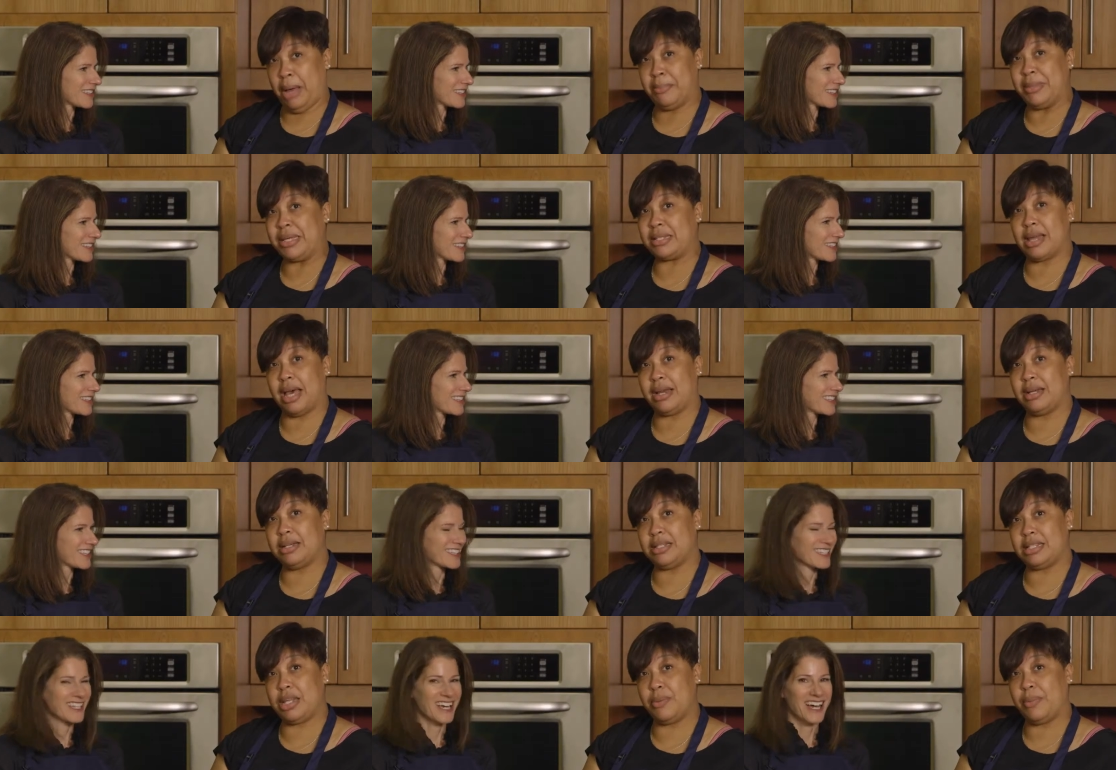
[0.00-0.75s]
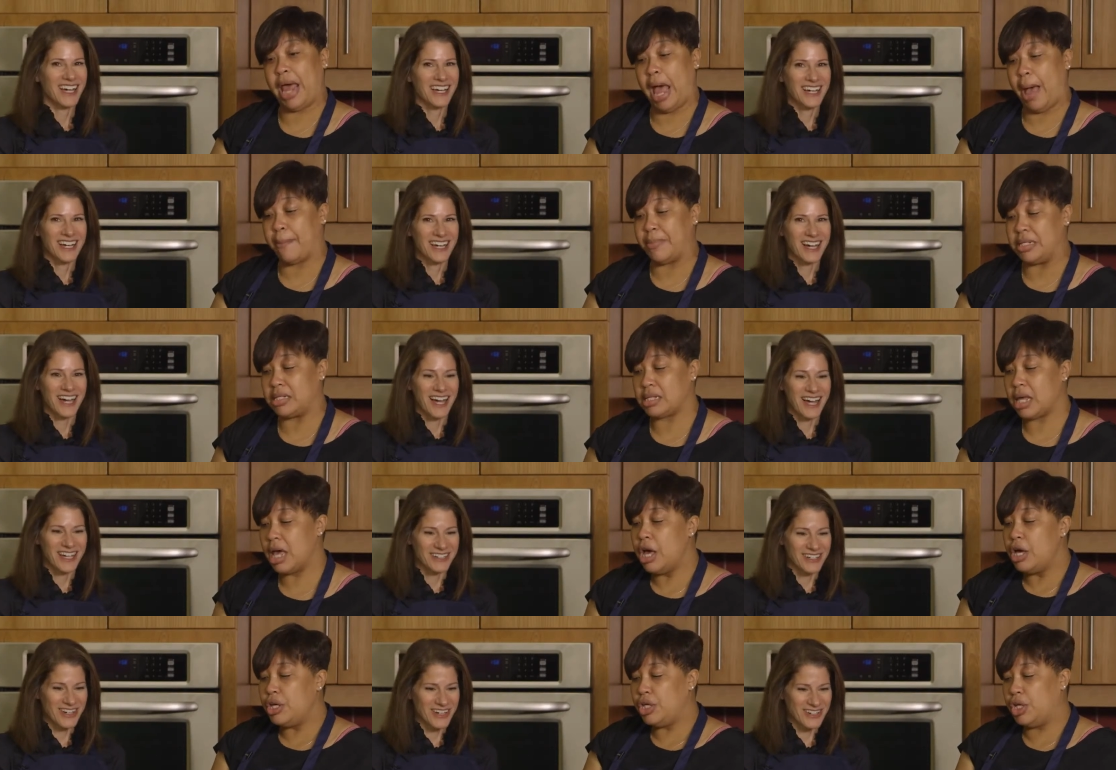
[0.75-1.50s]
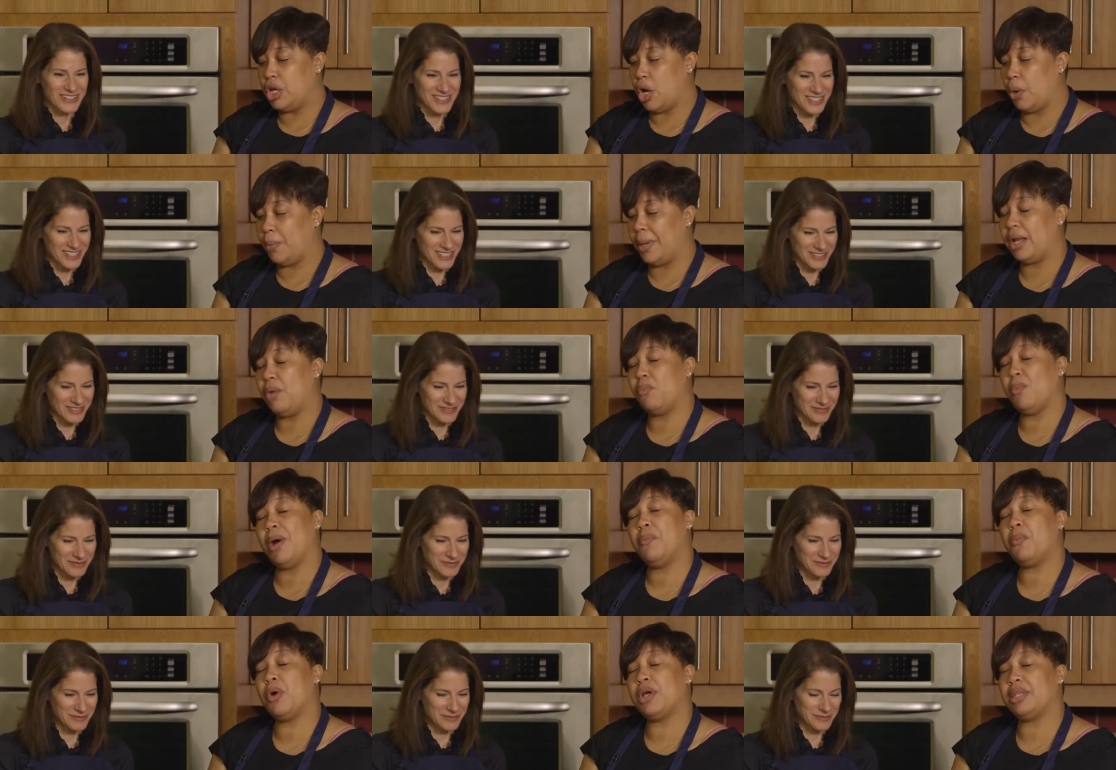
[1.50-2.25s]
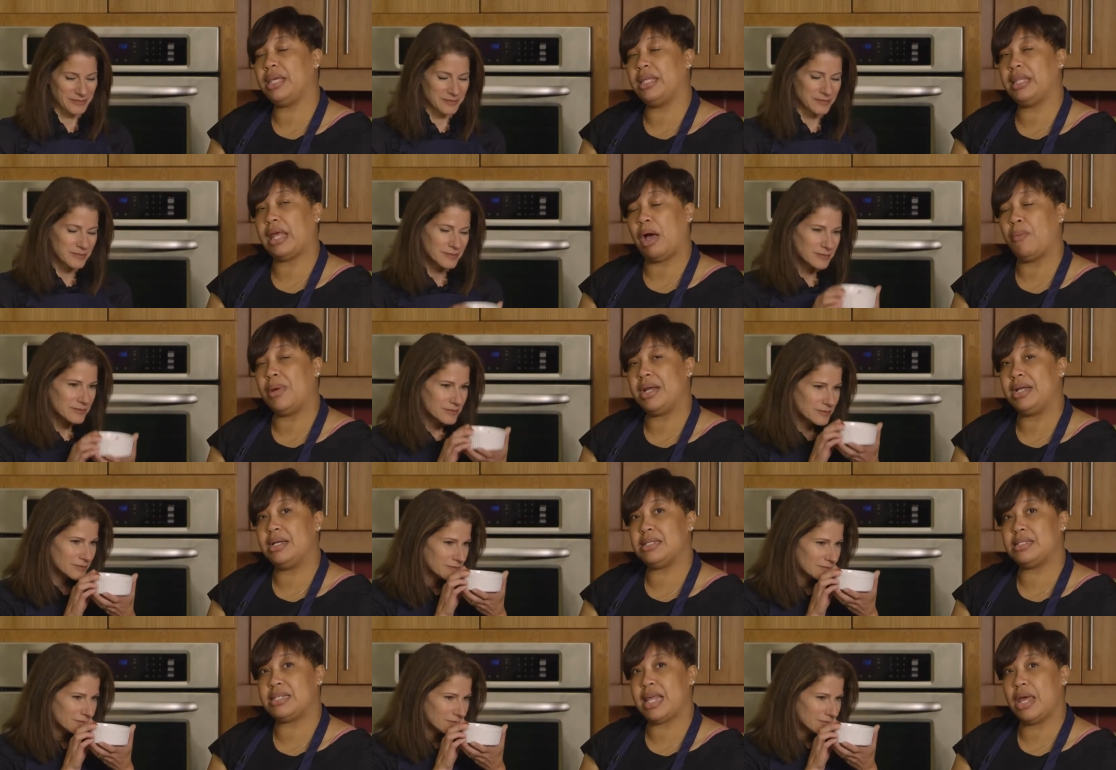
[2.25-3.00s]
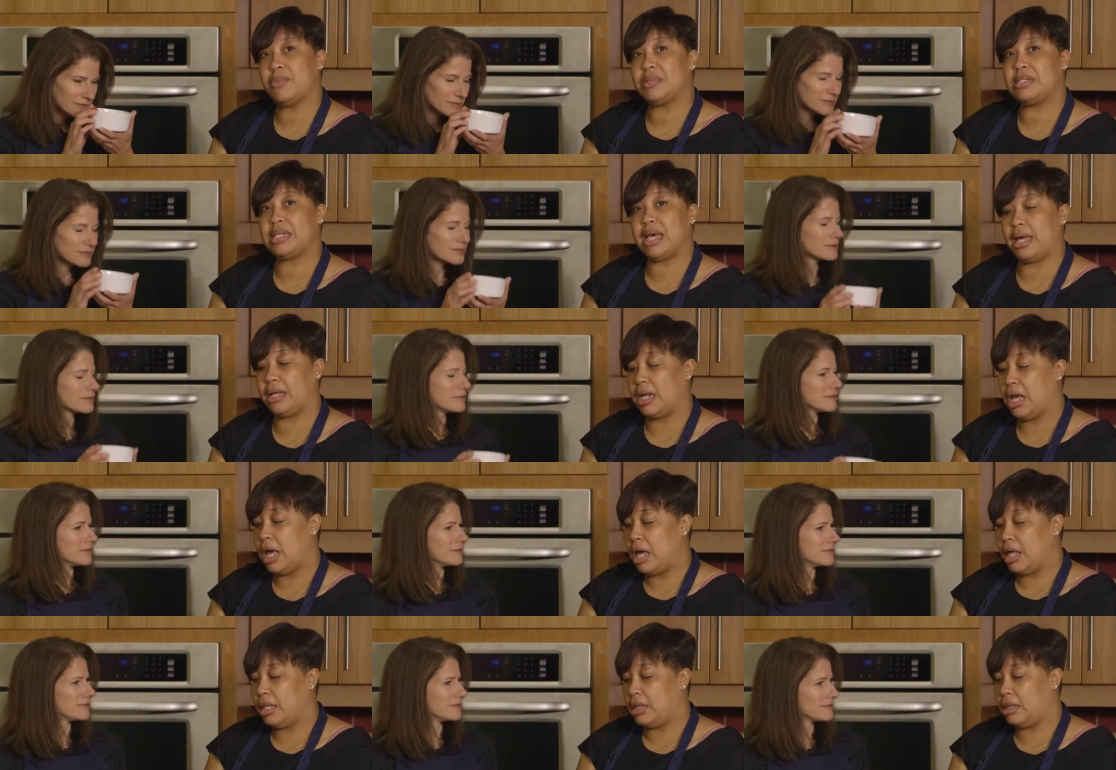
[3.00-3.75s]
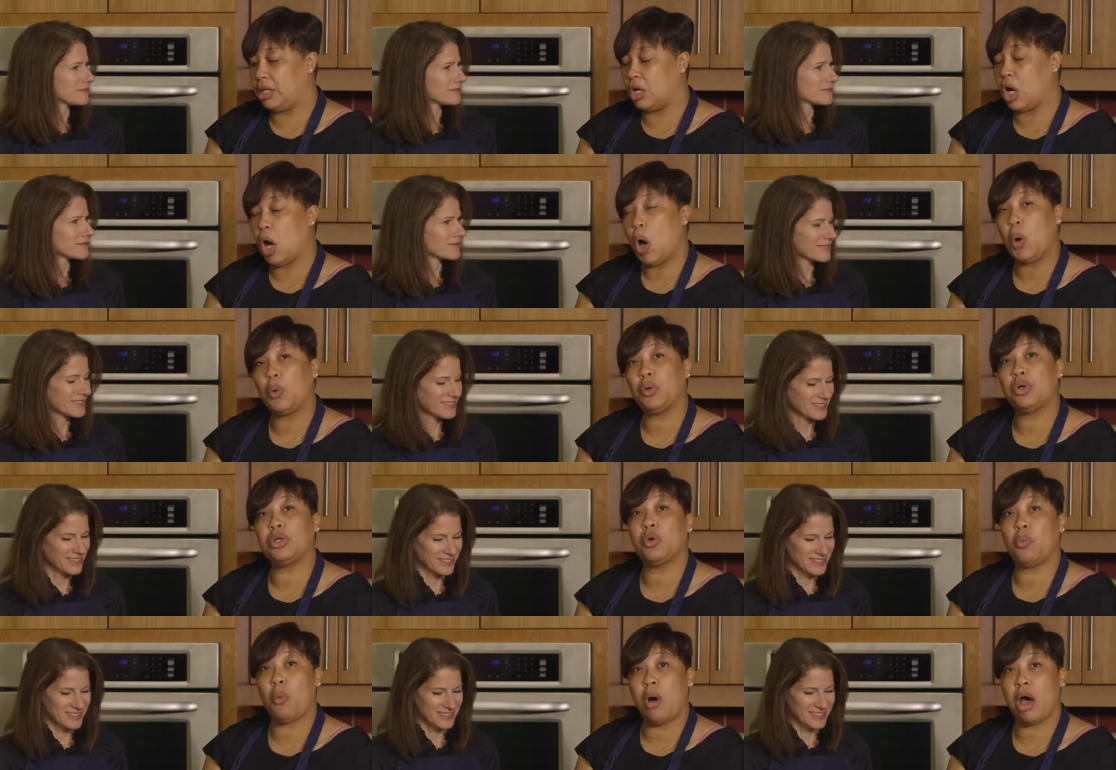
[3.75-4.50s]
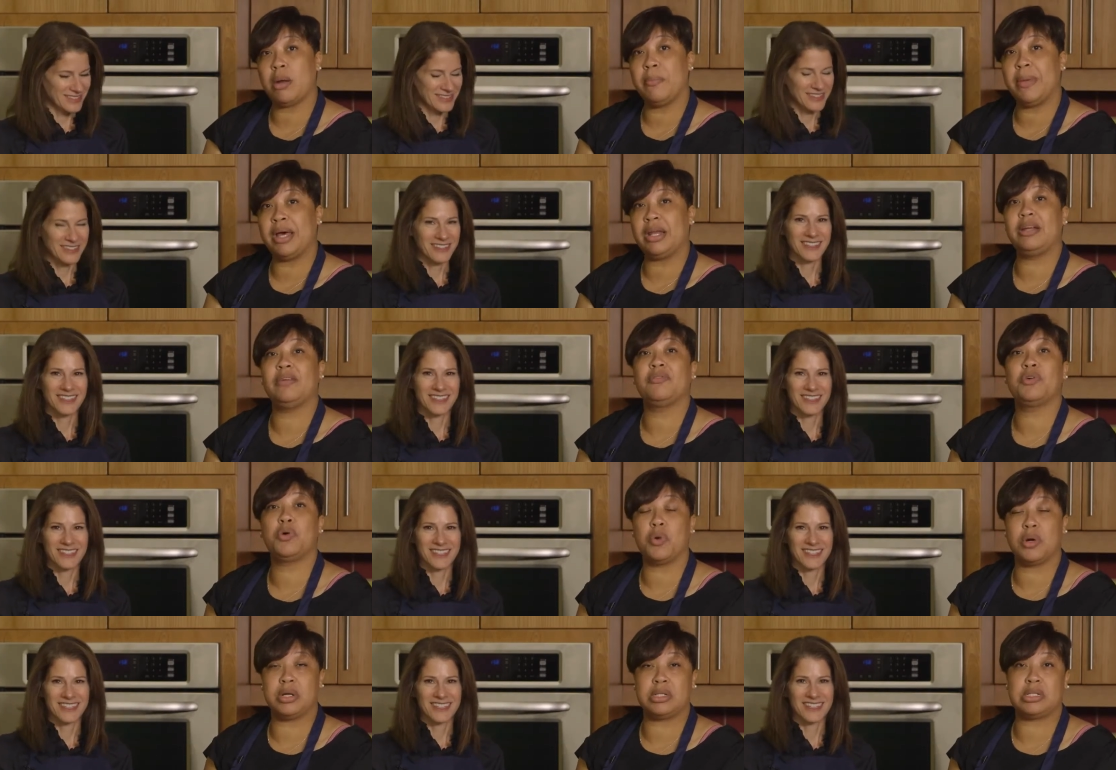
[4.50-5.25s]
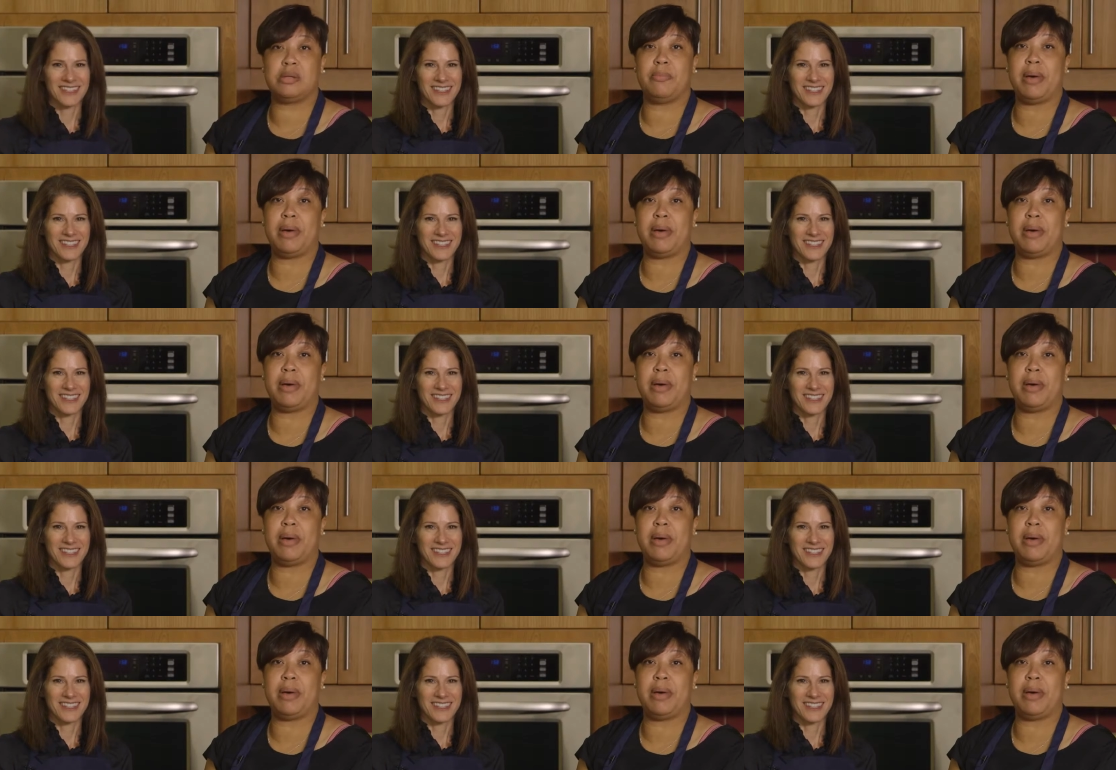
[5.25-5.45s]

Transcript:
Speaker 1: I'm excited to see what happens. I know. You know what? One more mm. thing I wanted to say was that mm. the colder the watermelon, of course, the